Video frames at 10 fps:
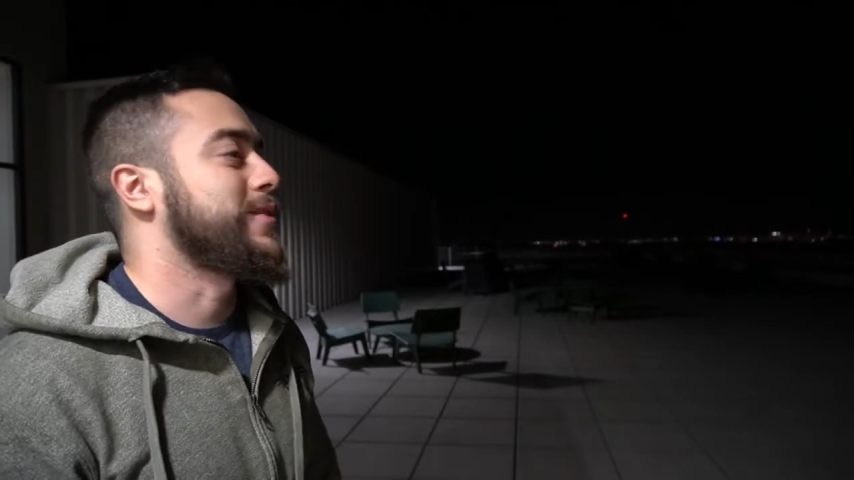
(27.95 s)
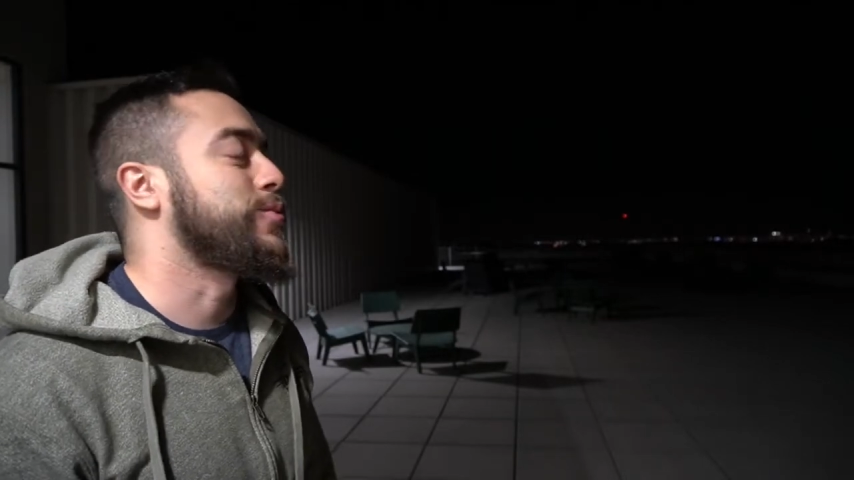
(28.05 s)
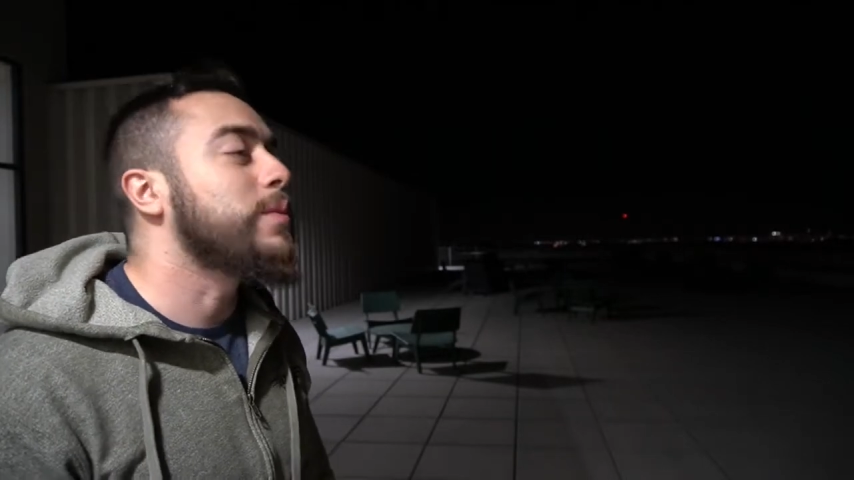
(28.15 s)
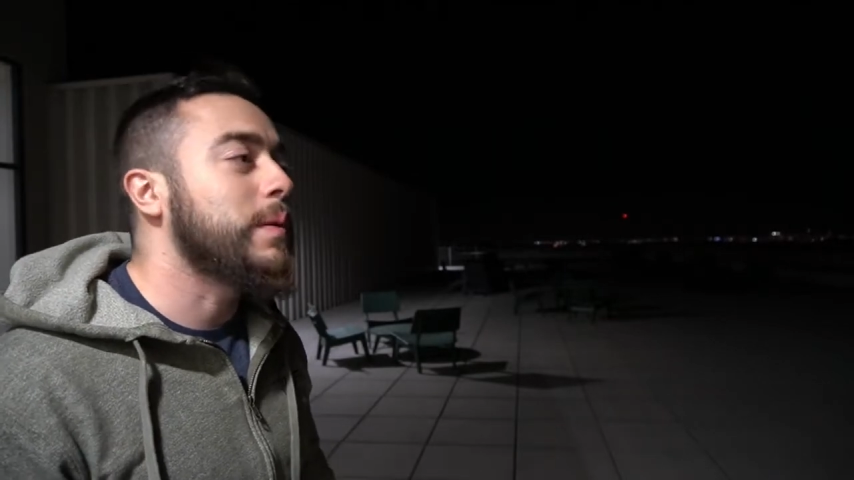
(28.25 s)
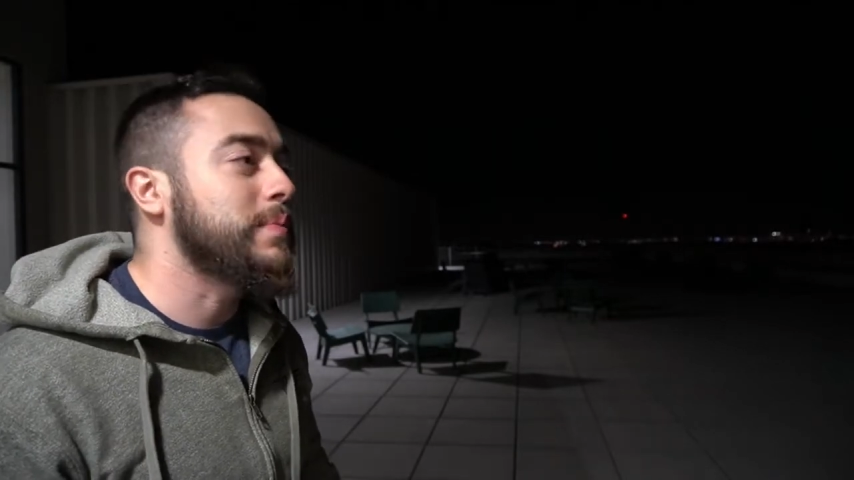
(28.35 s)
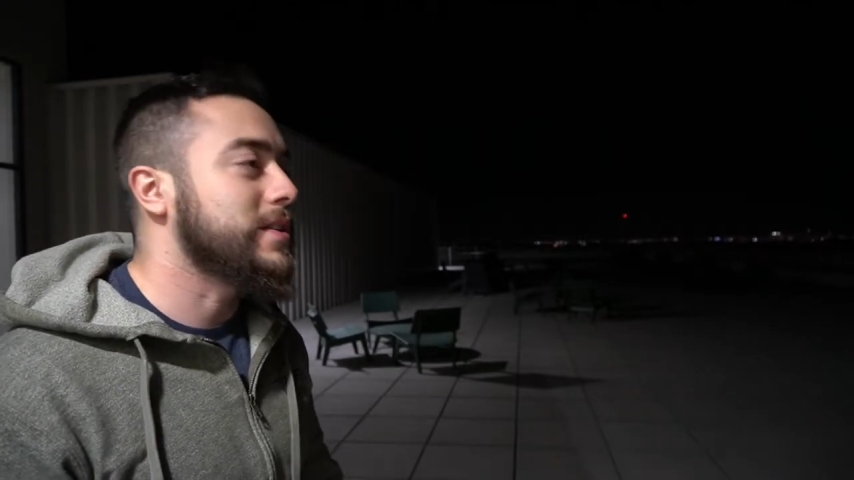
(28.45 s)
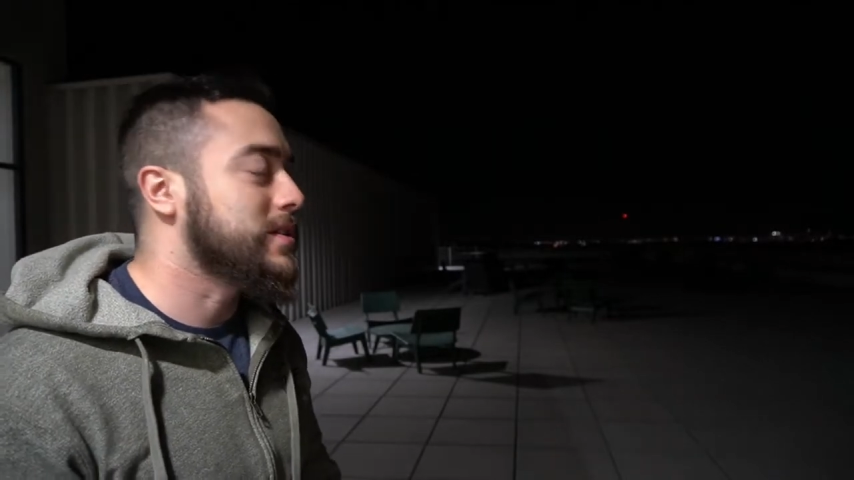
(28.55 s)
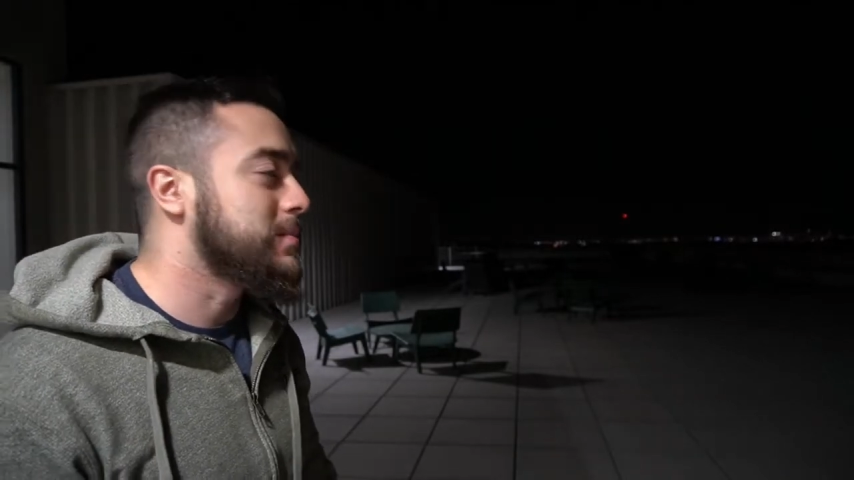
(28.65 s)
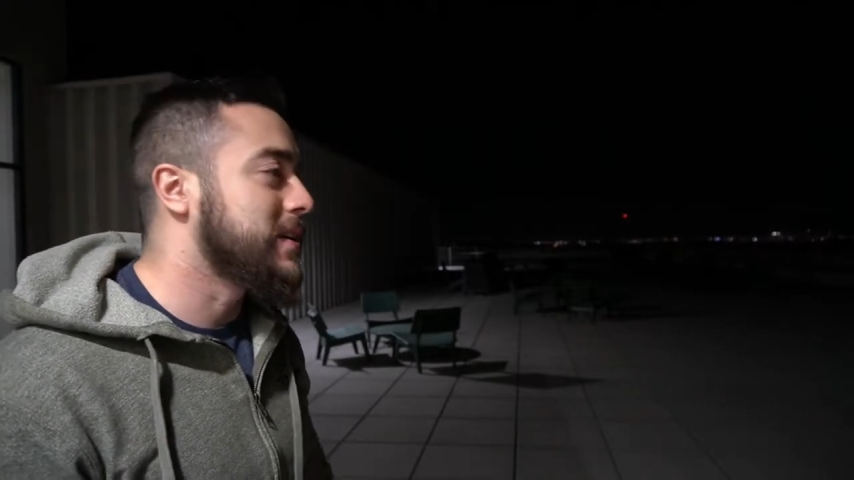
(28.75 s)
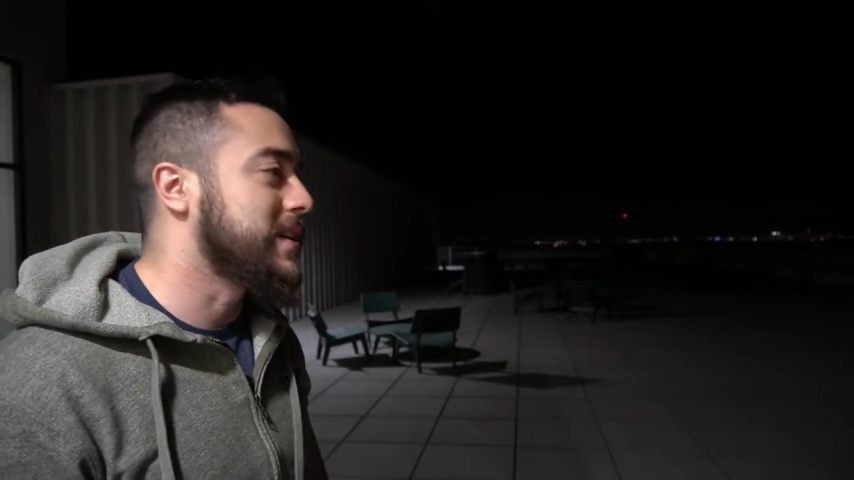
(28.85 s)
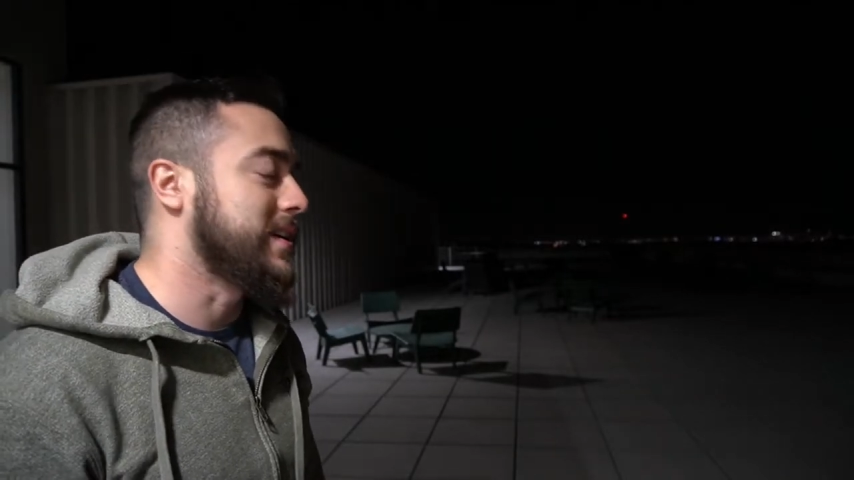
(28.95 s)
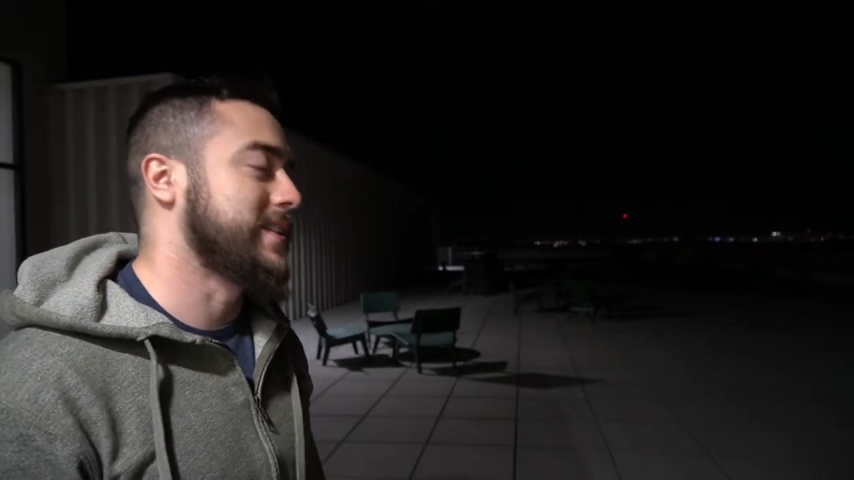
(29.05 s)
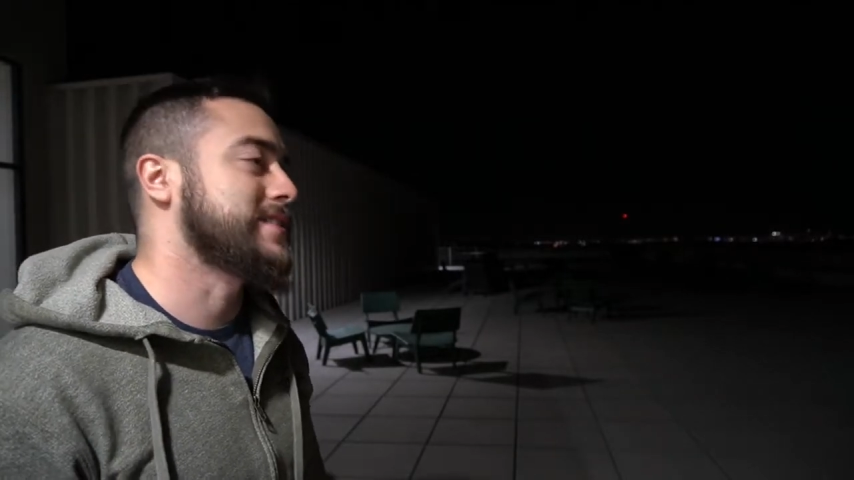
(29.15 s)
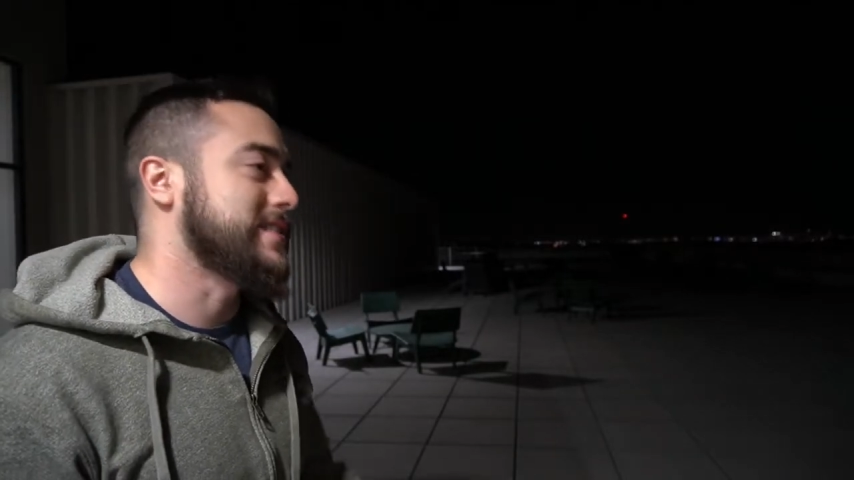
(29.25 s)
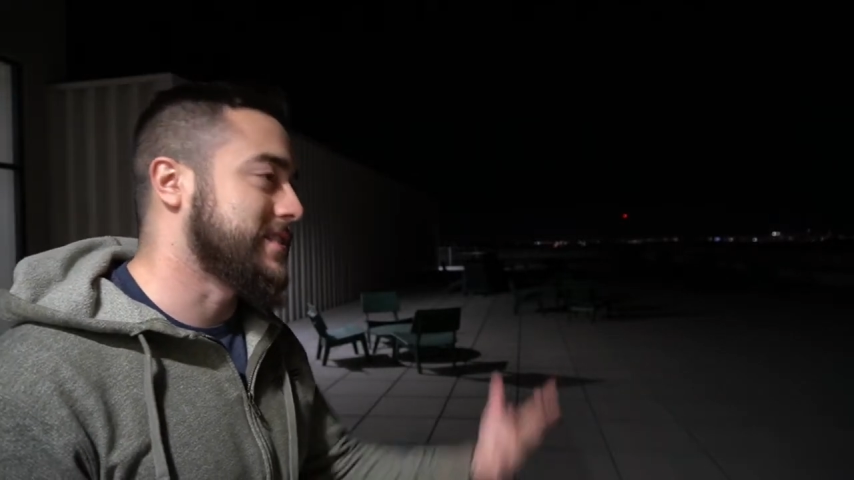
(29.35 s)
warm up a little bit and
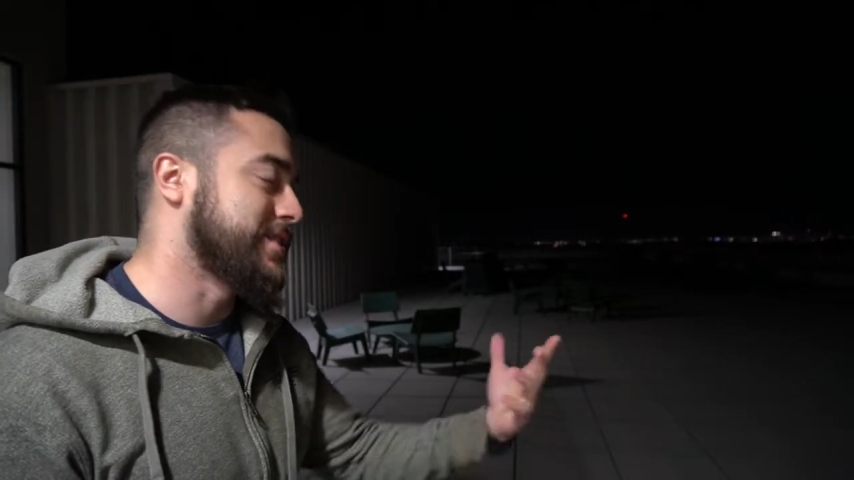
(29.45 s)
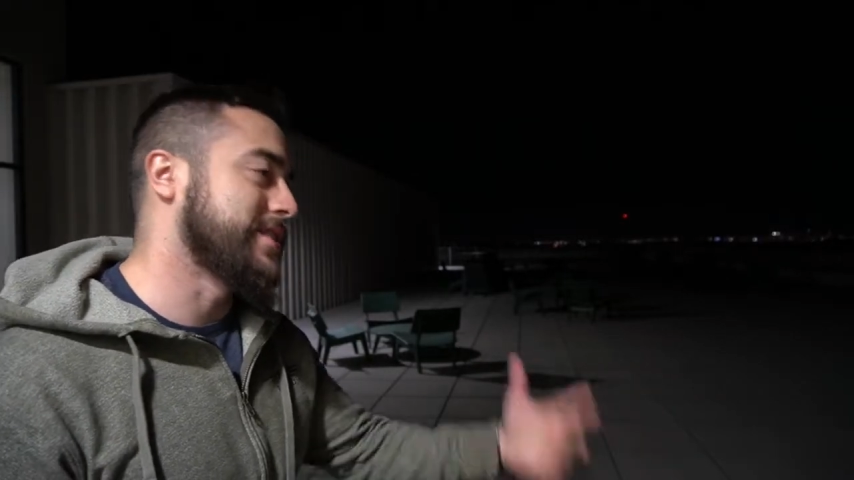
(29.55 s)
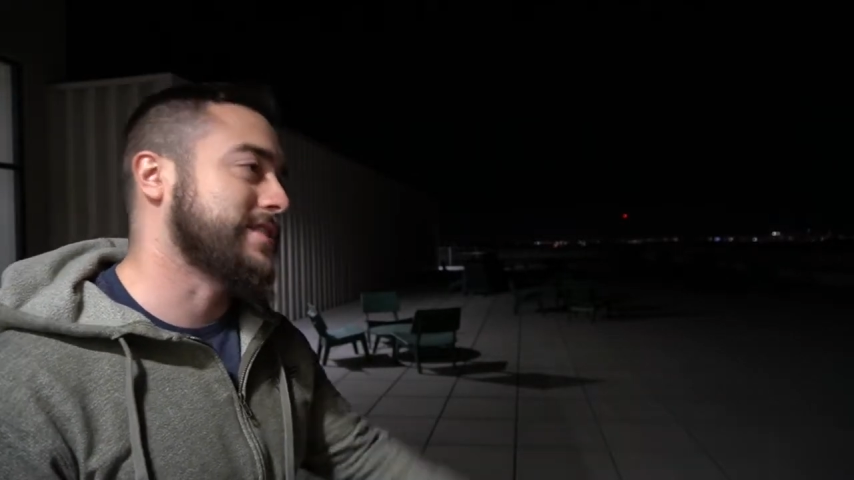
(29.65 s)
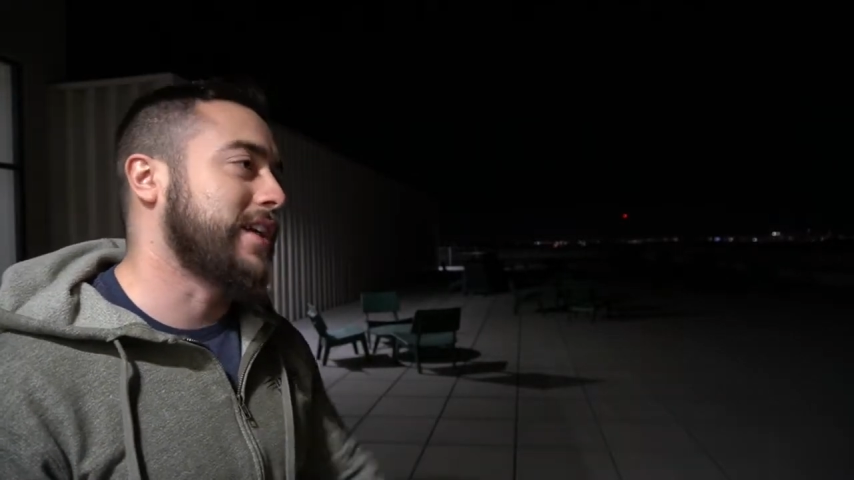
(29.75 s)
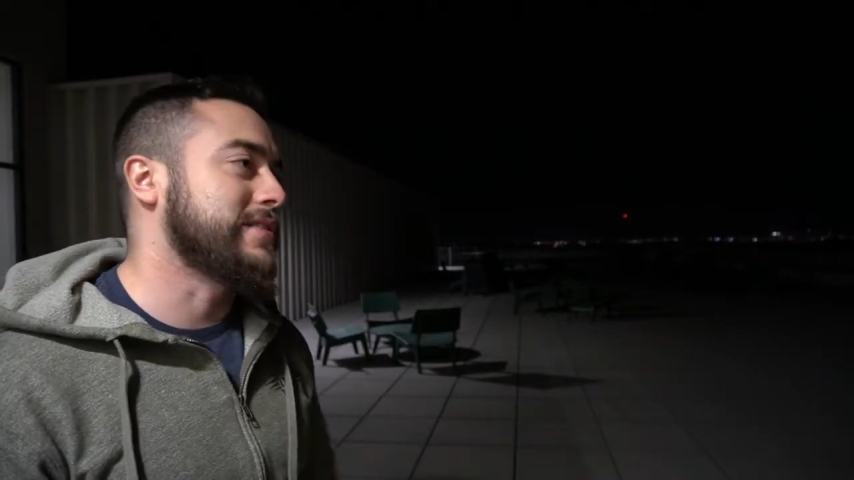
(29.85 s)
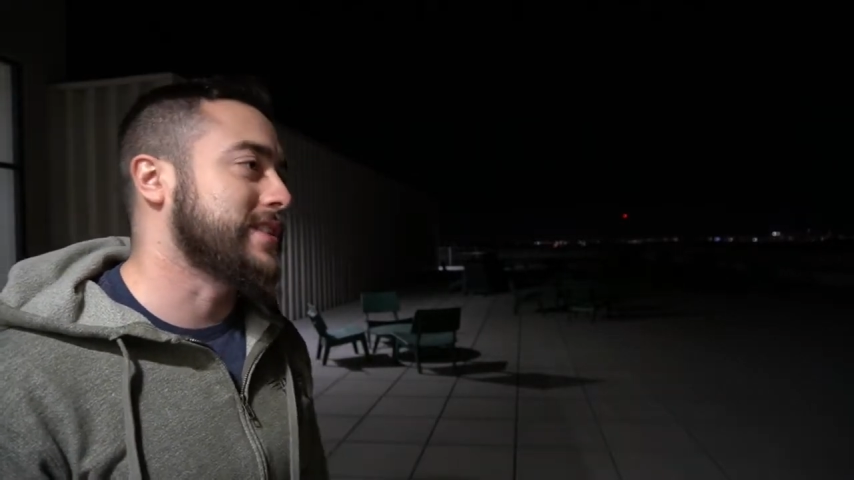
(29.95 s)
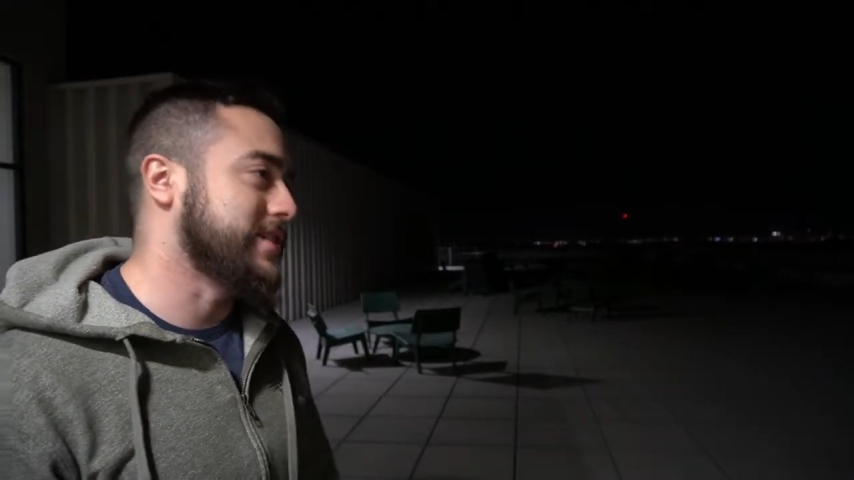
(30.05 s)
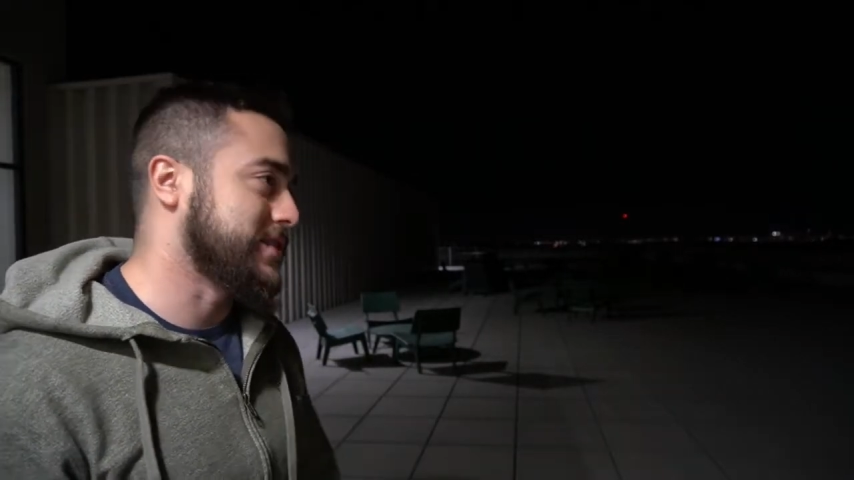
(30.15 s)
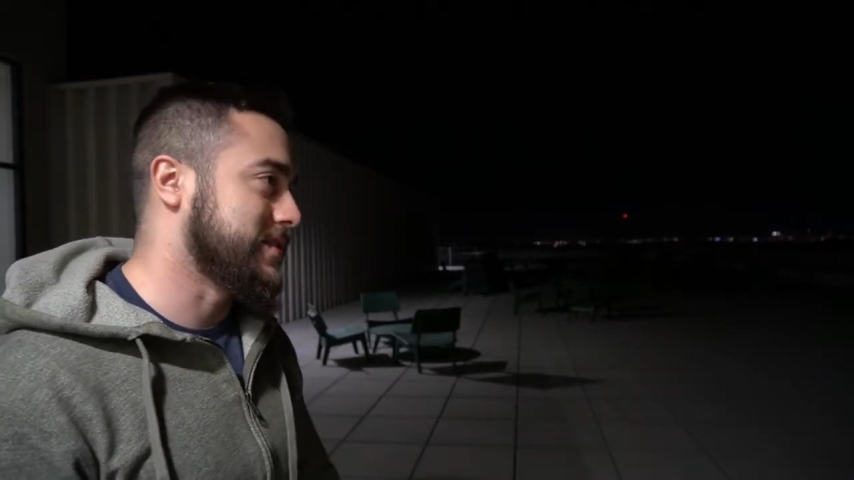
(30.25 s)
let's continue this conversation.